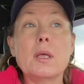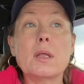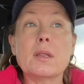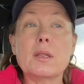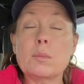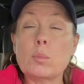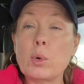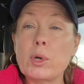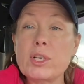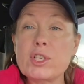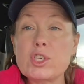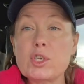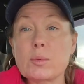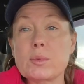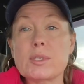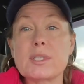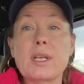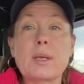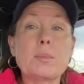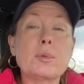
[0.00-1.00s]
The moisture
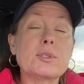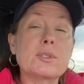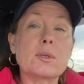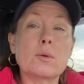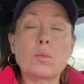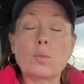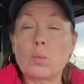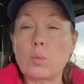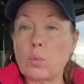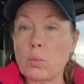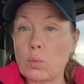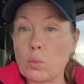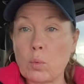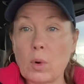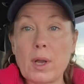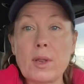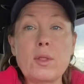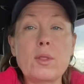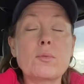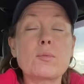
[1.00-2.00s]
was able to
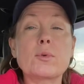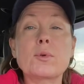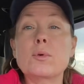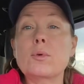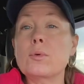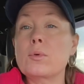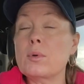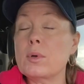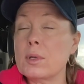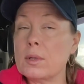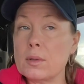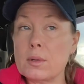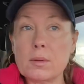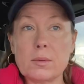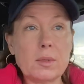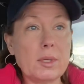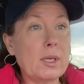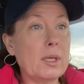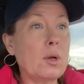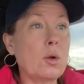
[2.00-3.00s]
run through,
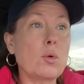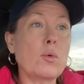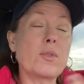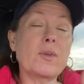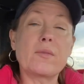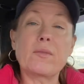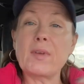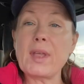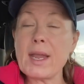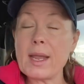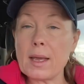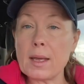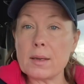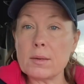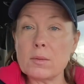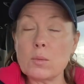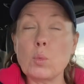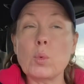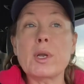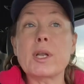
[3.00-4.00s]
you know, the
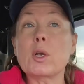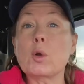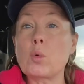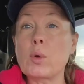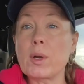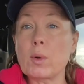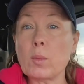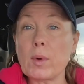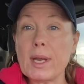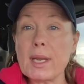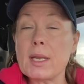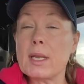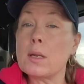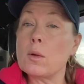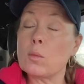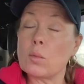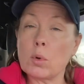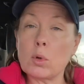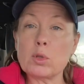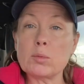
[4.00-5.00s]
van when it quit
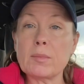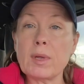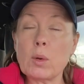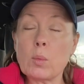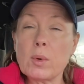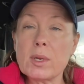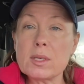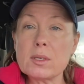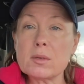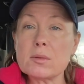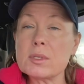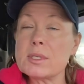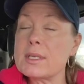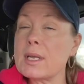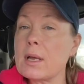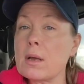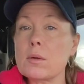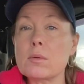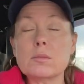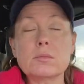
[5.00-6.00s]
raining, rolled my windows
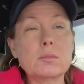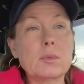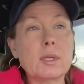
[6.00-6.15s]
down,